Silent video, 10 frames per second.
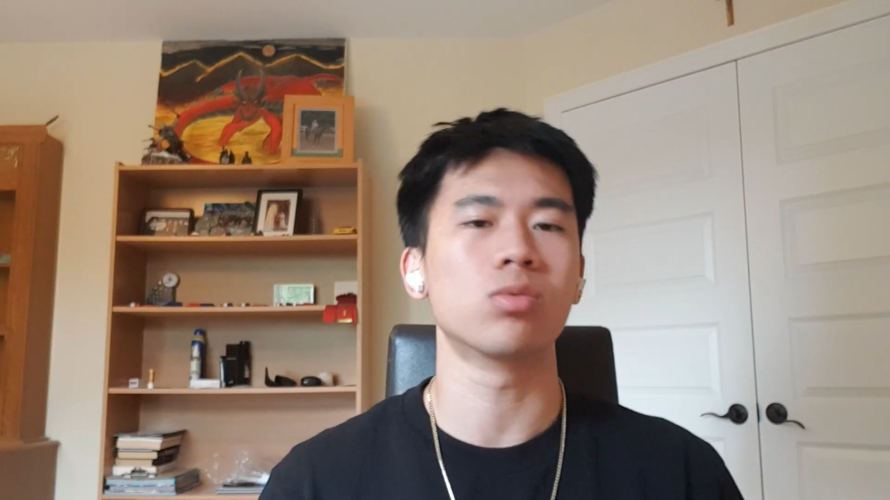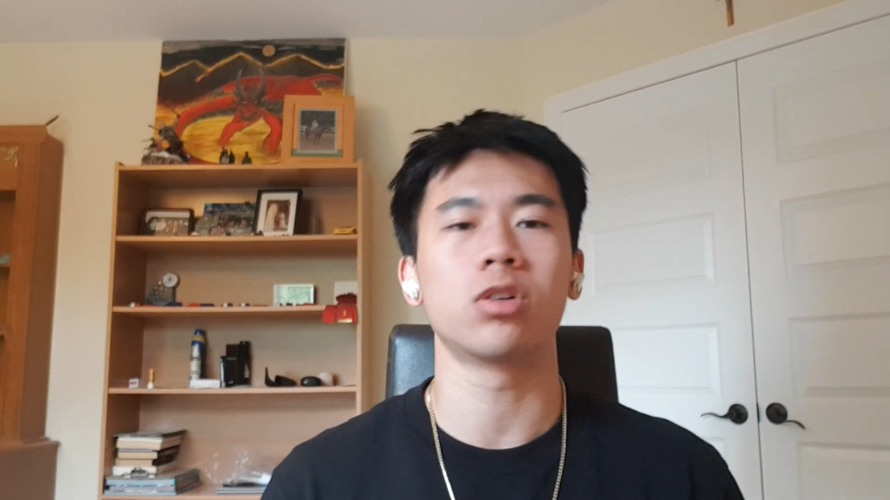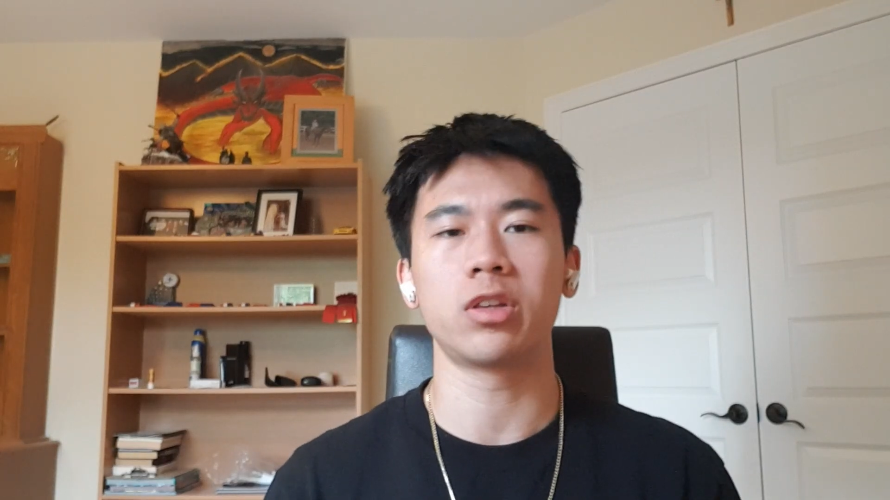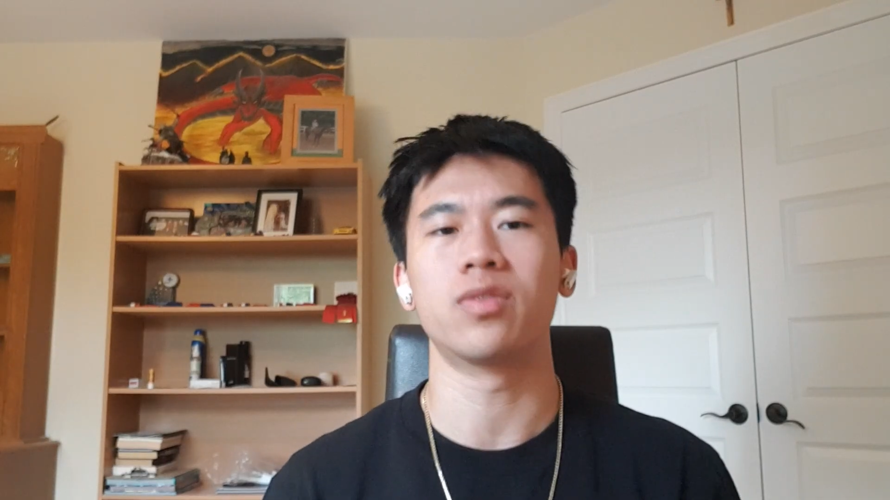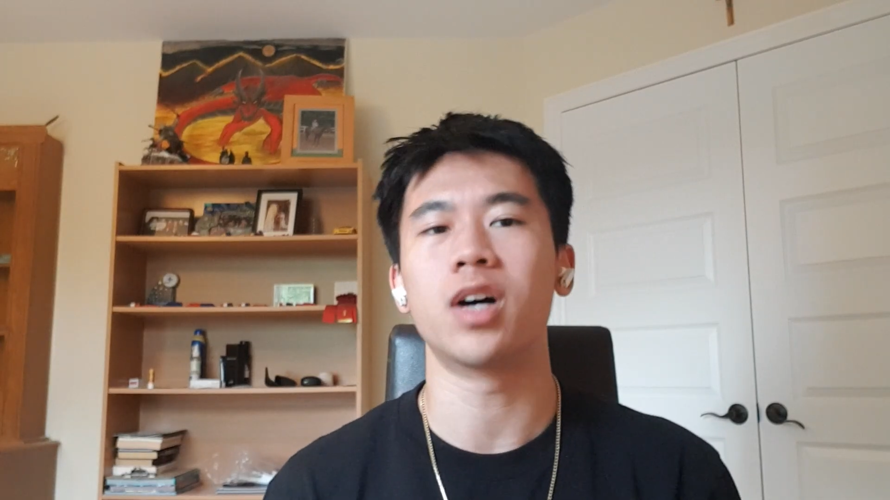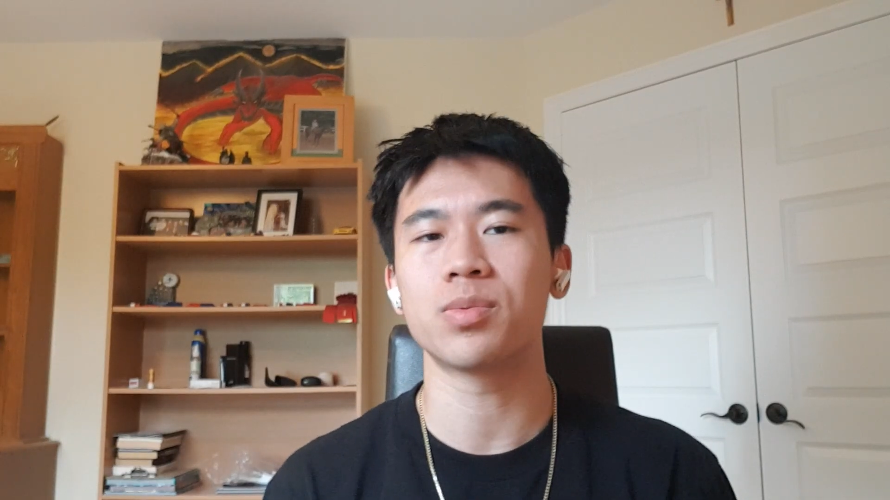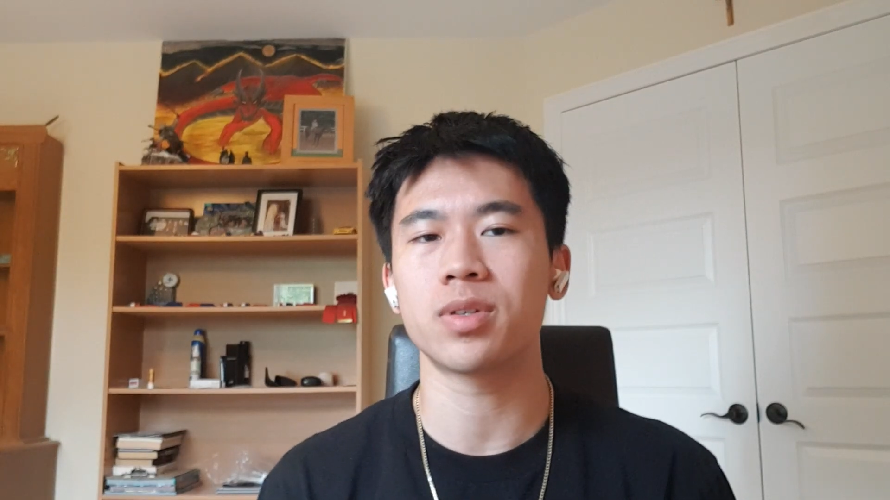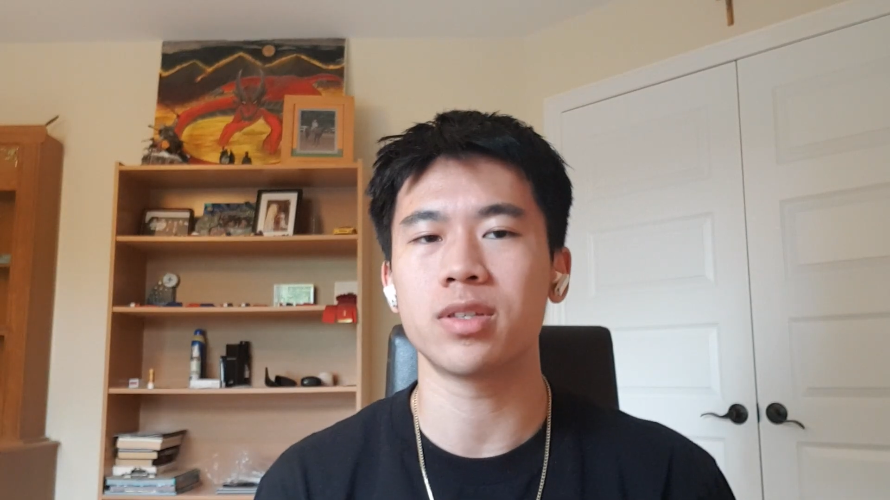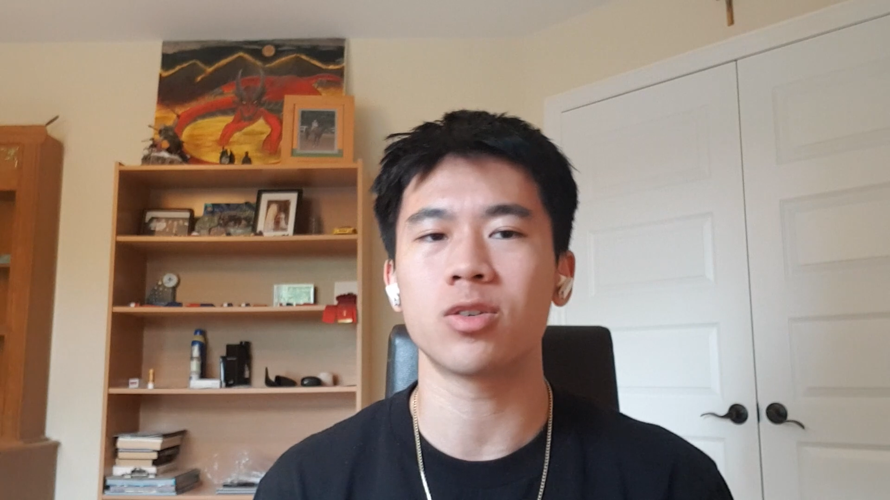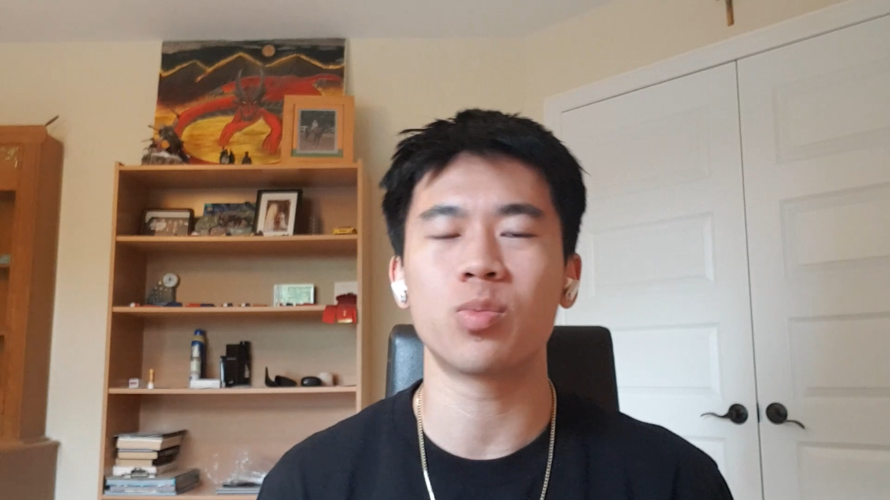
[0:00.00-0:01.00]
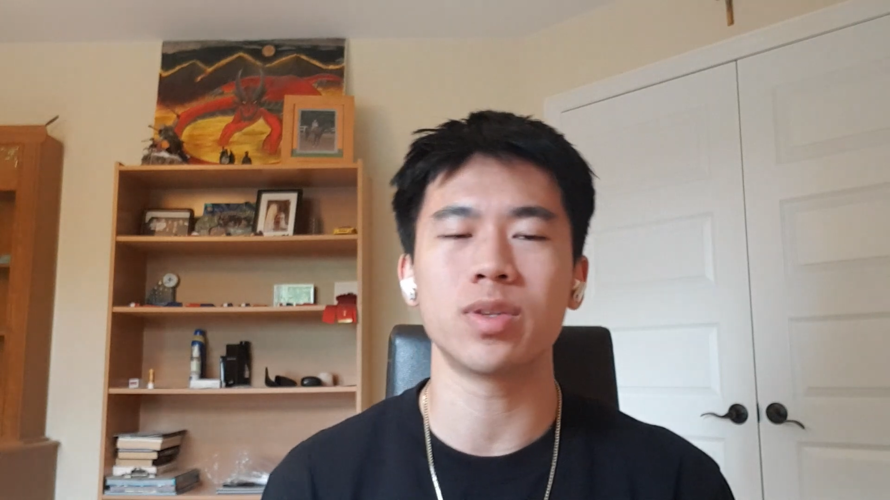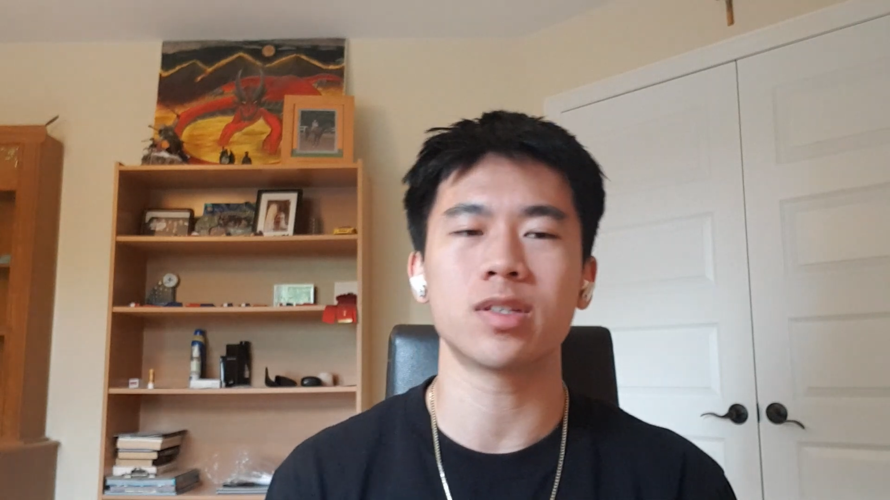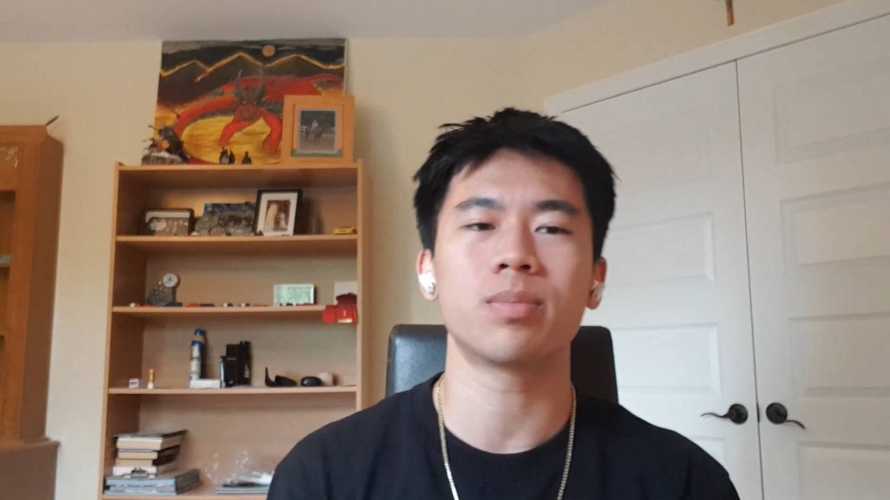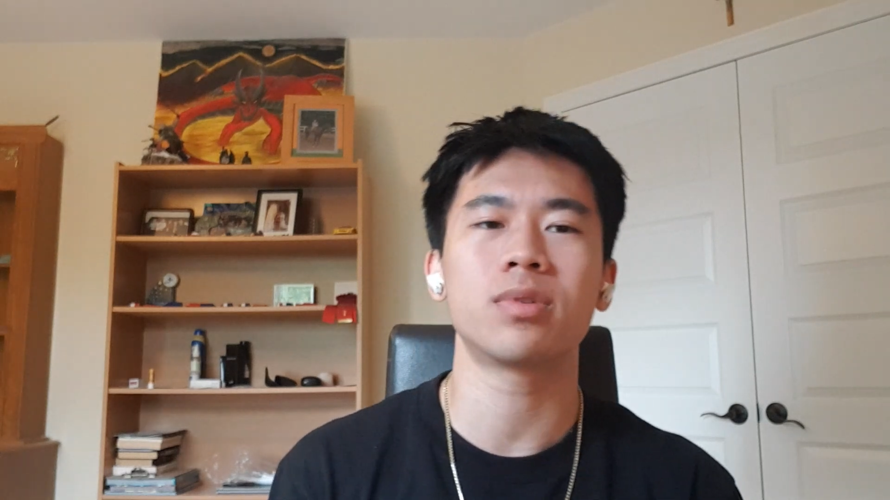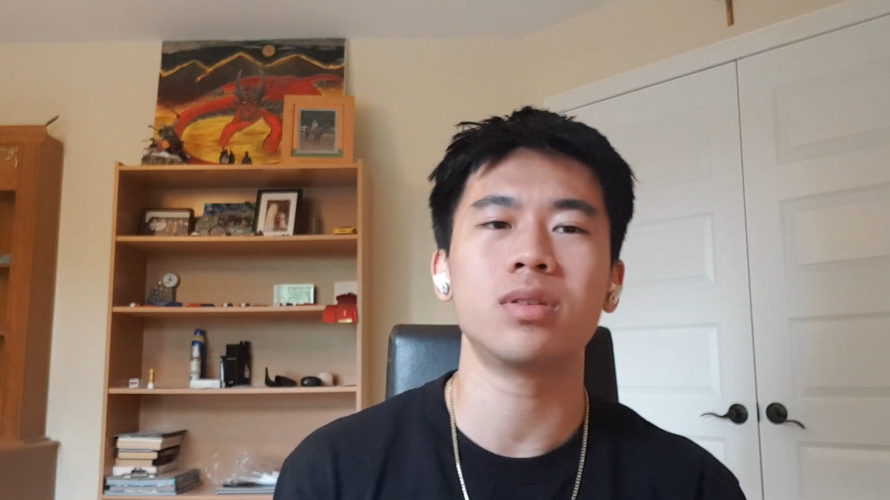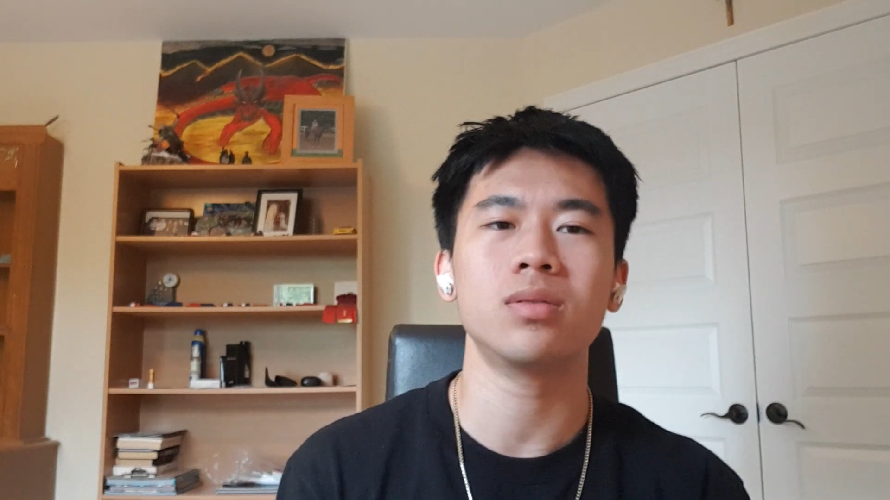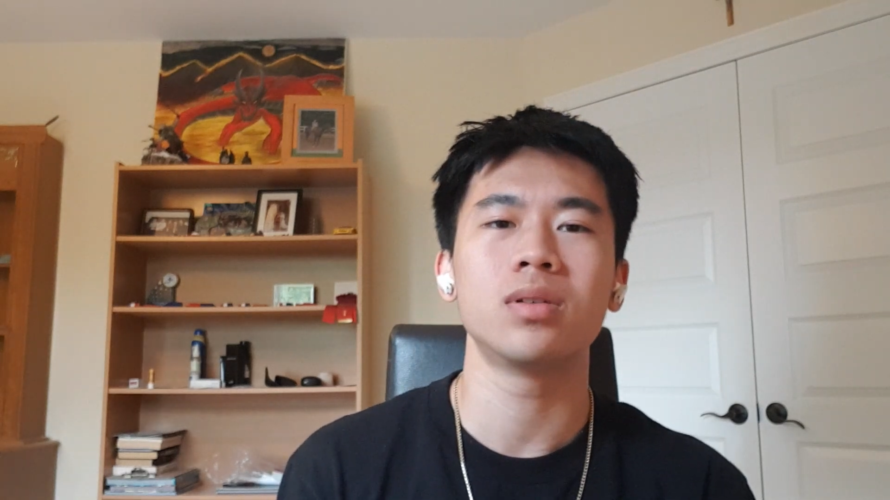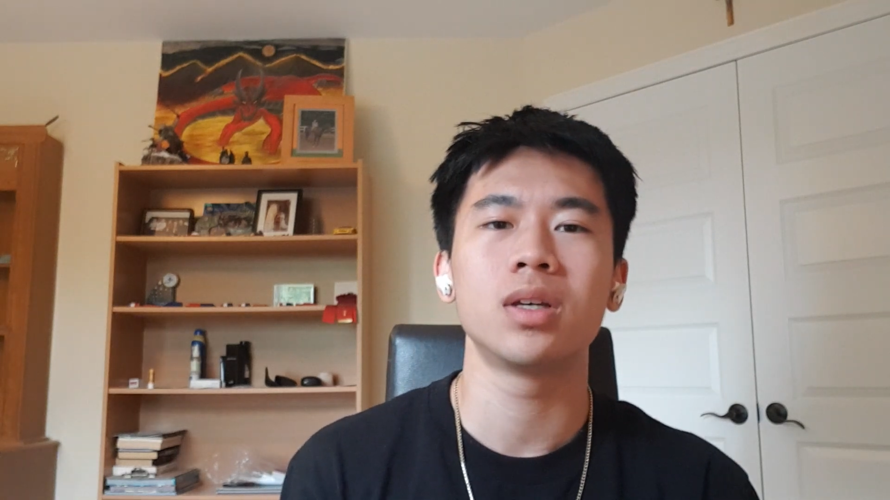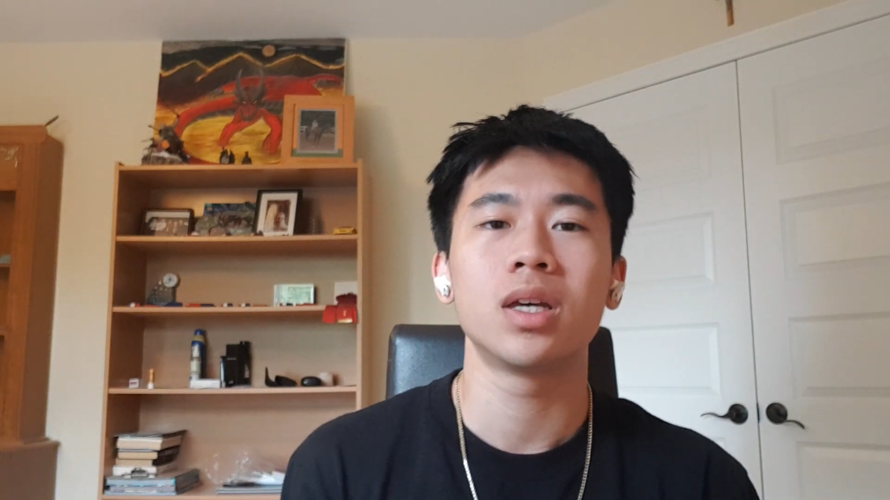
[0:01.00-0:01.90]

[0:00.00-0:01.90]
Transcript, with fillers: world of options opens up to you.